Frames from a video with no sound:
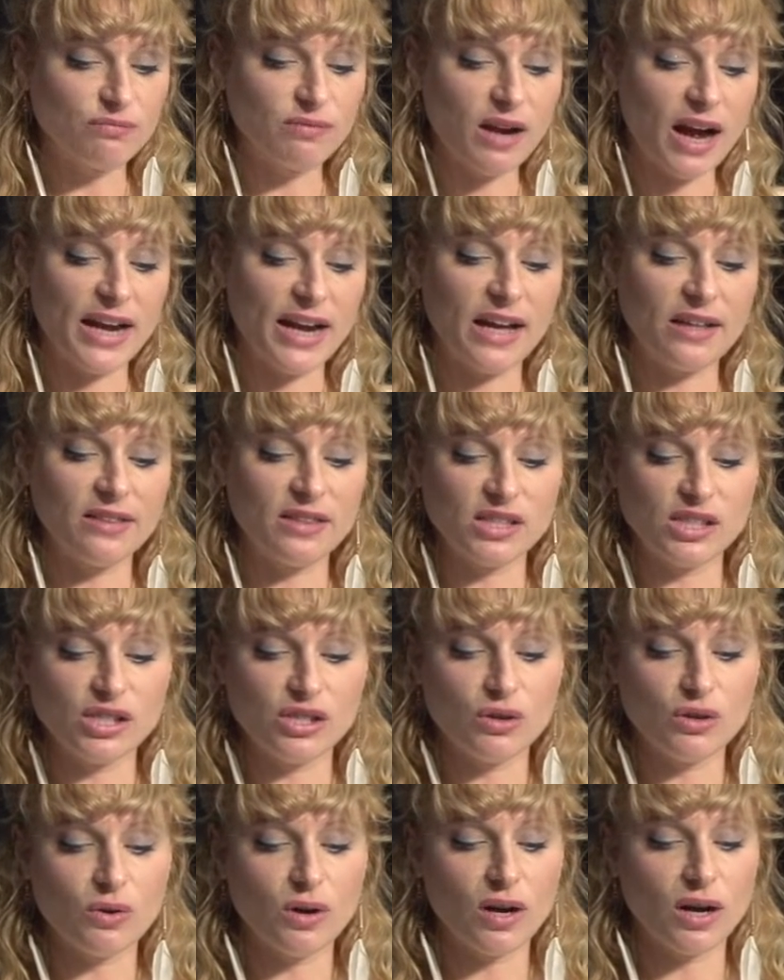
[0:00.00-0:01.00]
ride out the
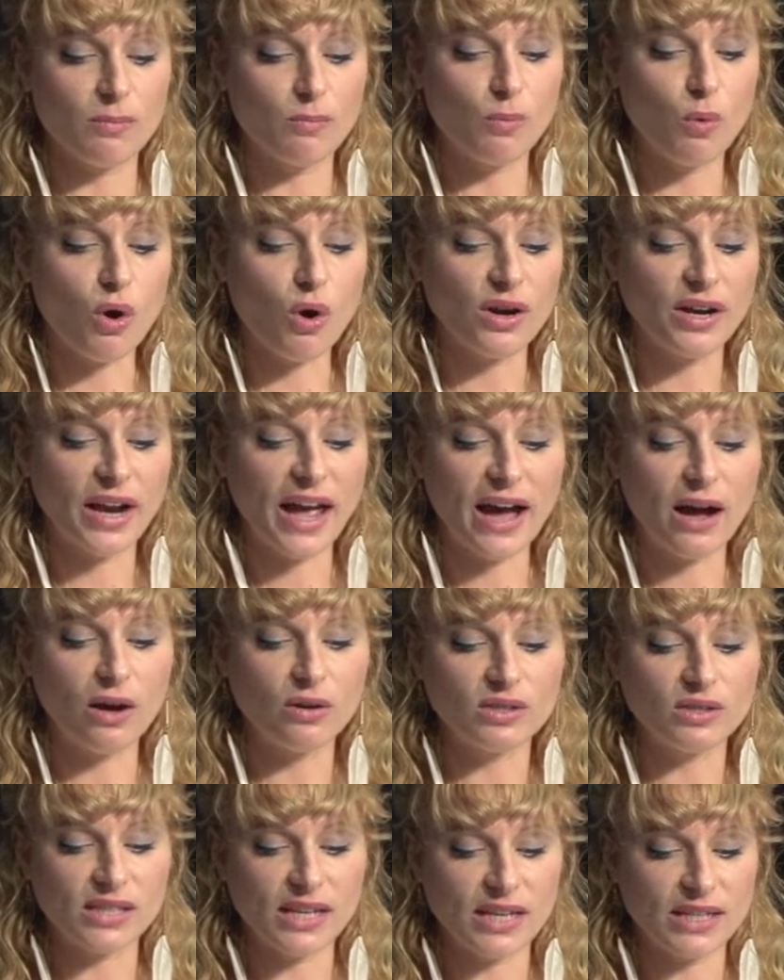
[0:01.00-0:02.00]
storm, worn
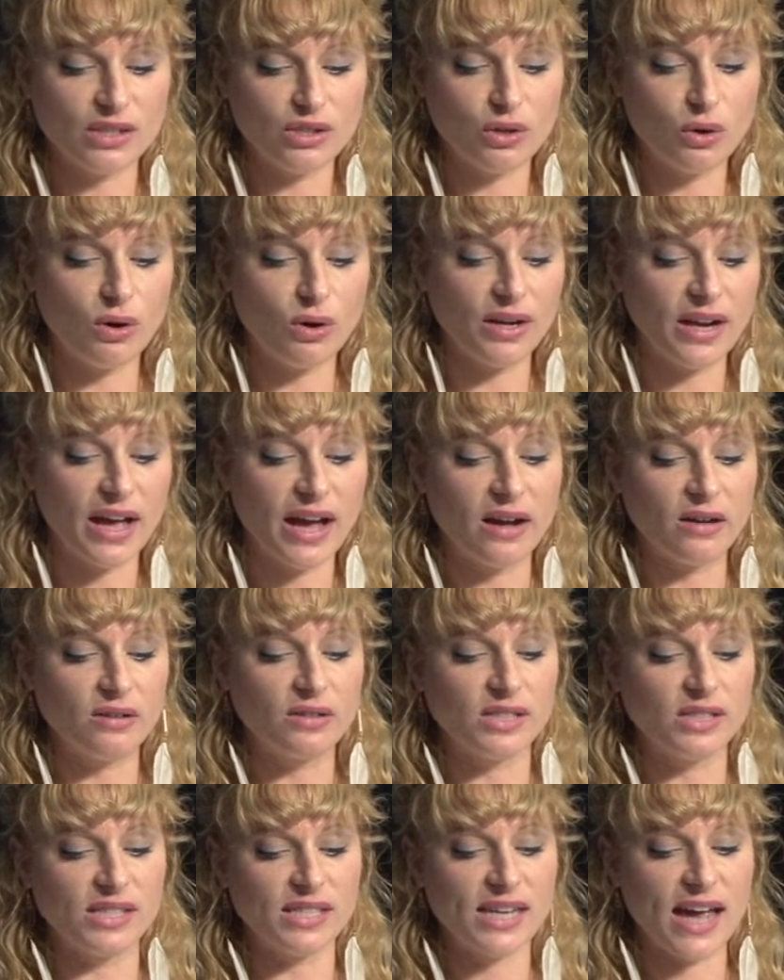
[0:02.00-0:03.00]
out and torn
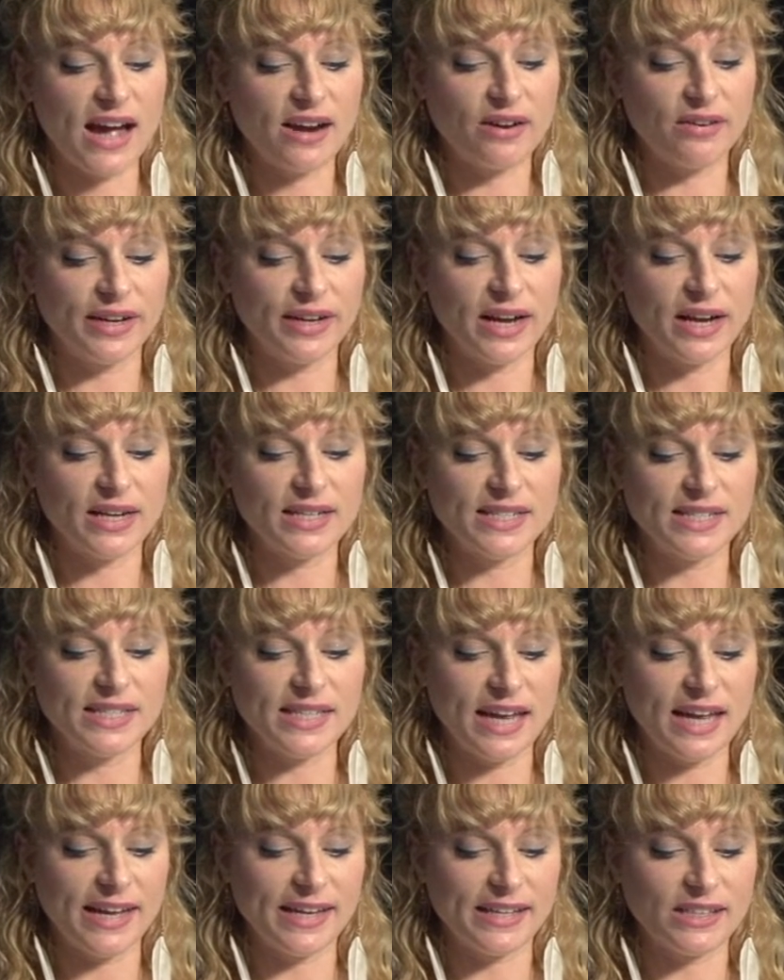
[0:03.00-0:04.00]
out, staggering on a
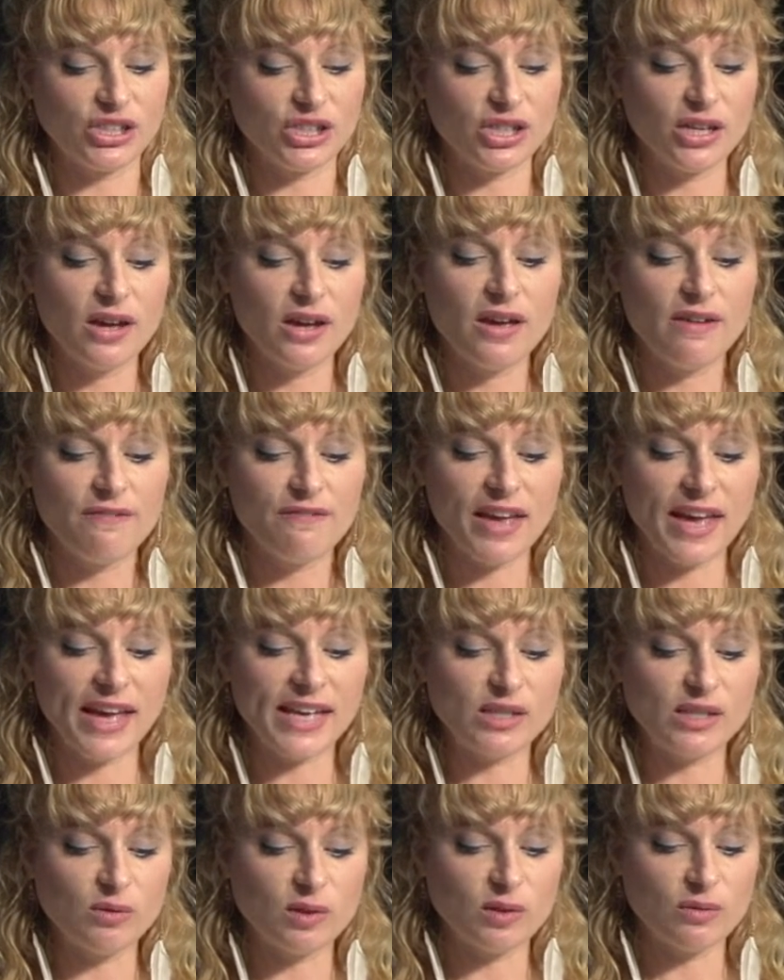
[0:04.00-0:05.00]
stage,
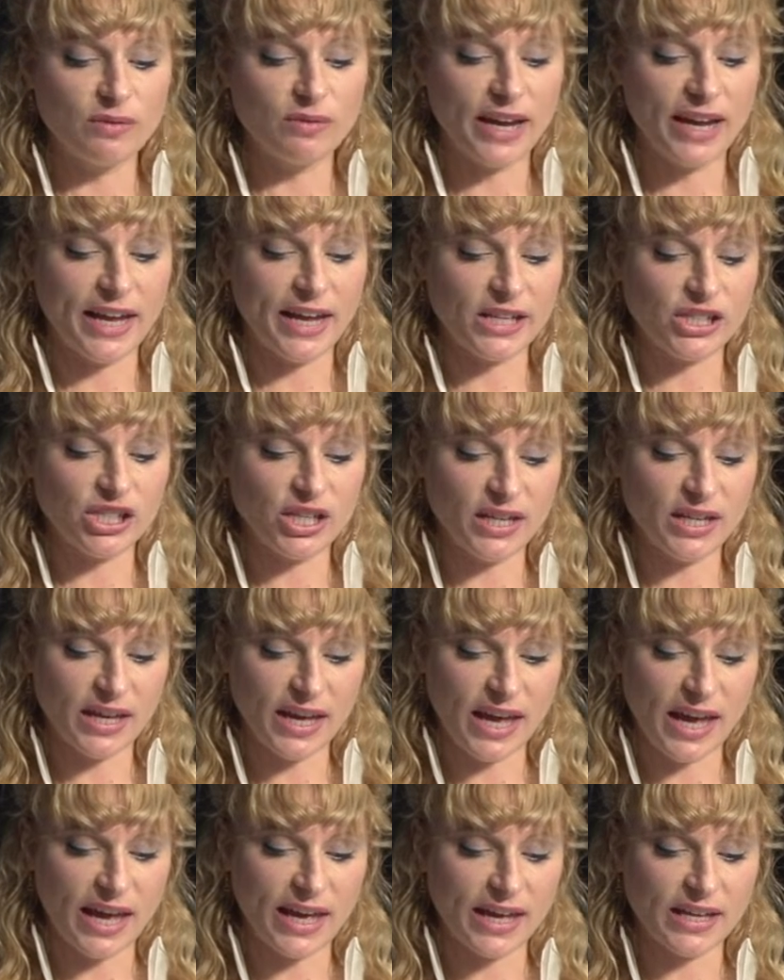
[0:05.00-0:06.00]
phased with rage in a
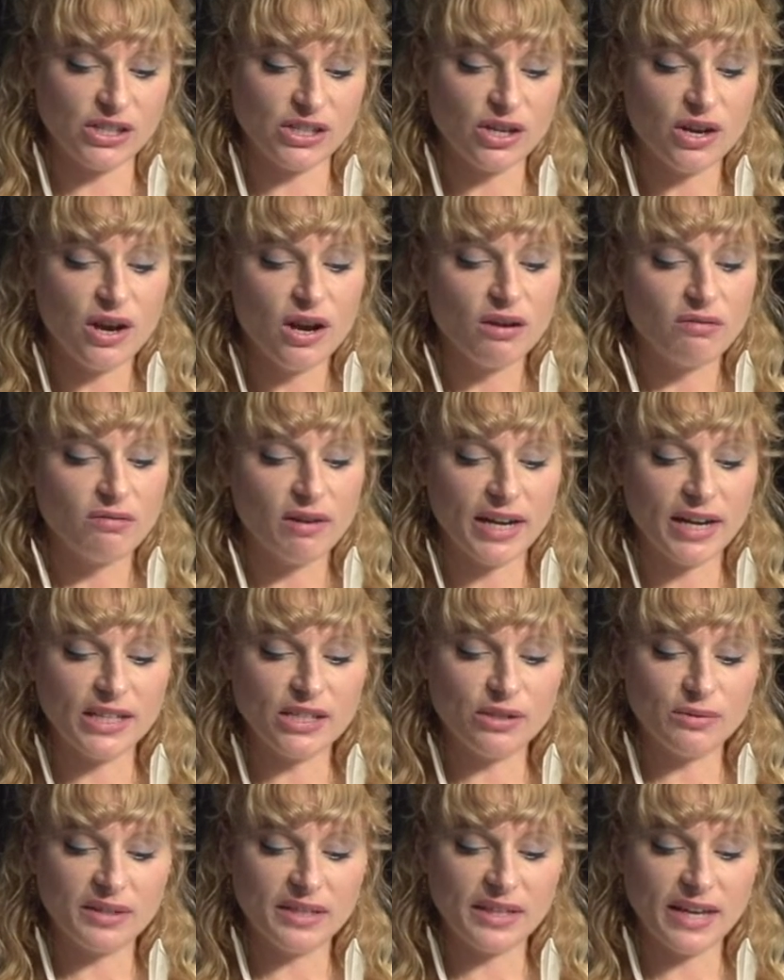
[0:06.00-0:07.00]
cage, ready
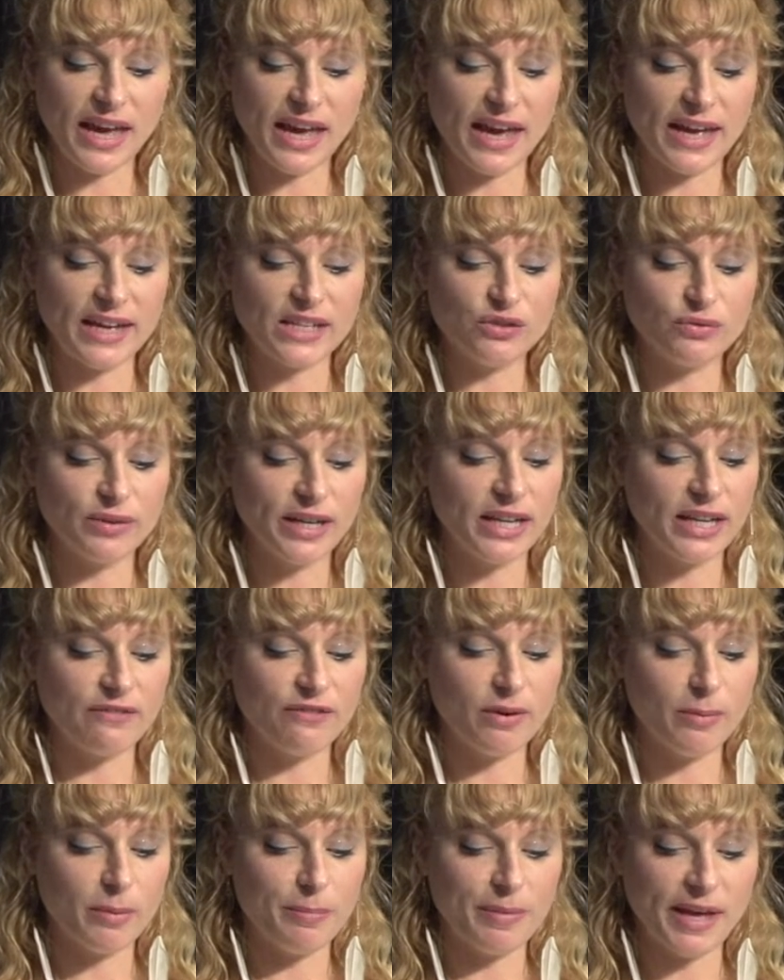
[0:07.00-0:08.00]
to engage, reading
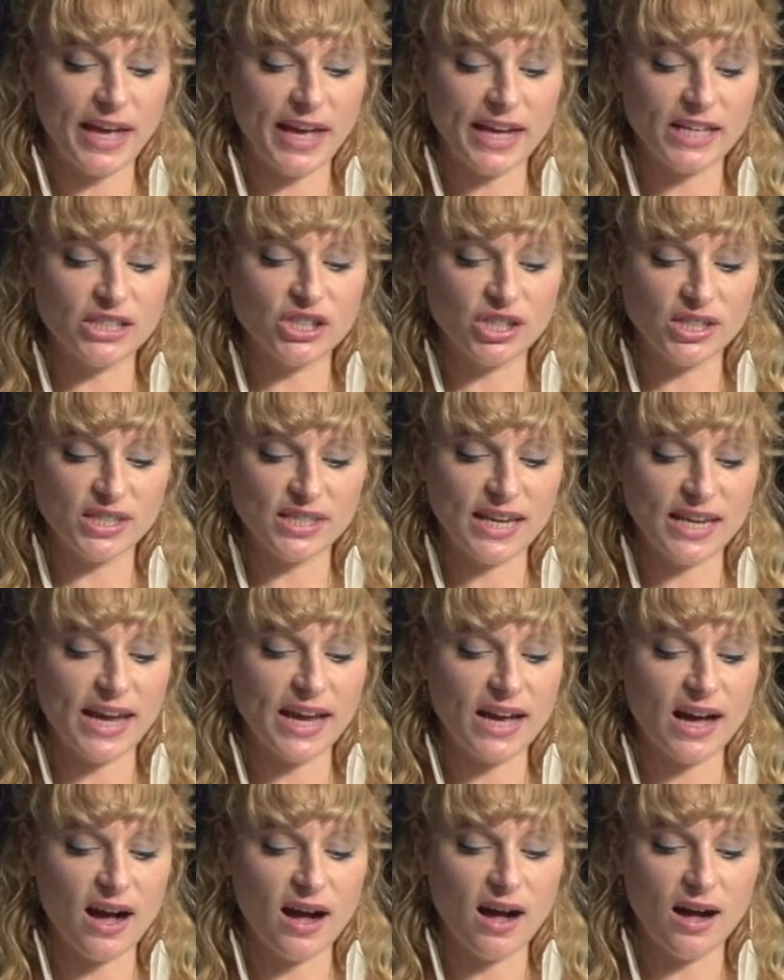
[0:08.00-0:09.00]
from a page to stay
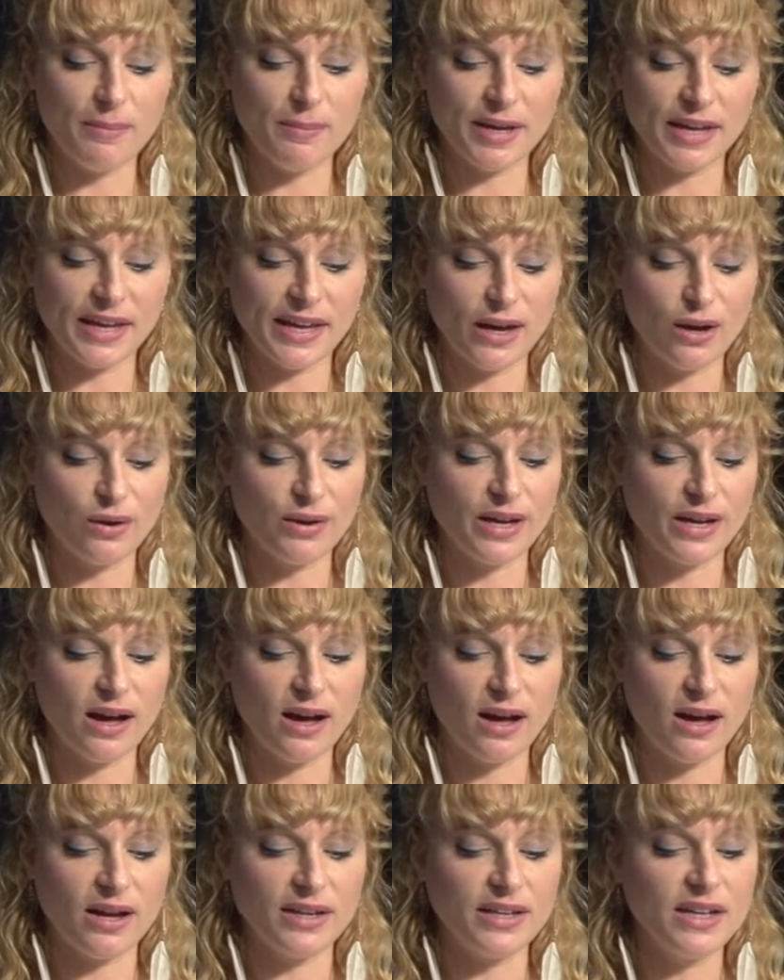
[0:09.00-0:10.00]
calm and carry
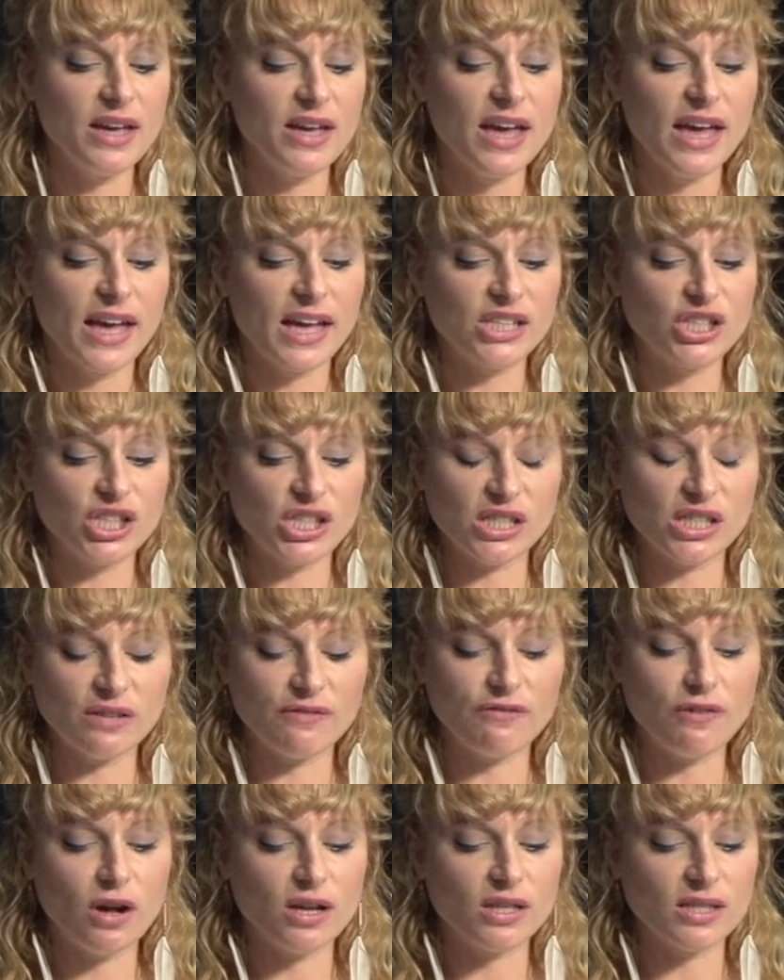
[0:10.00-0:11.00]
on. It's just a
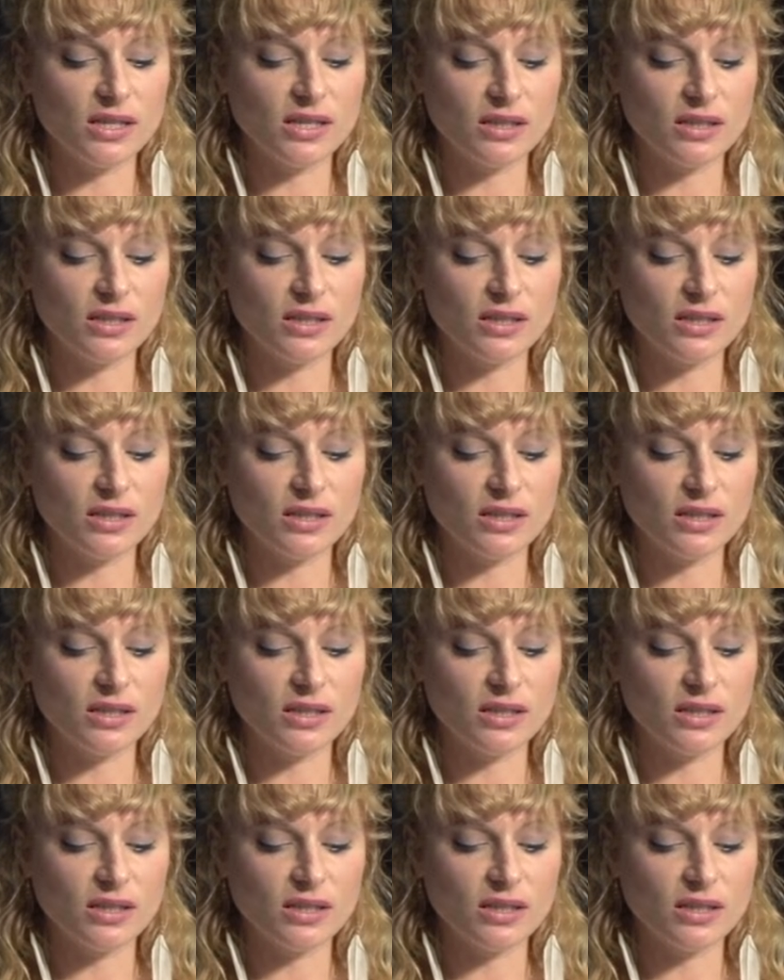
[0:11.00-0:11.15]
false